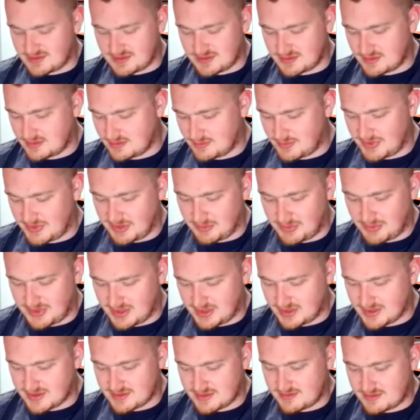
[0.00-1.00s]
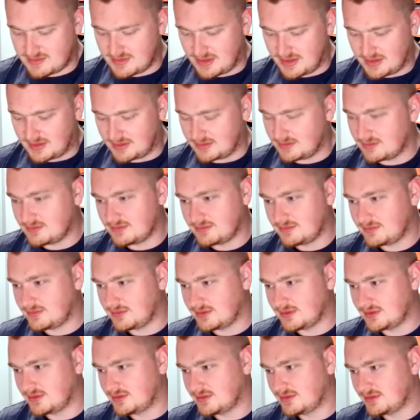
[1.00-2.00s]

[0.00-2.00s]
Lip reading: But it was after his bedtime.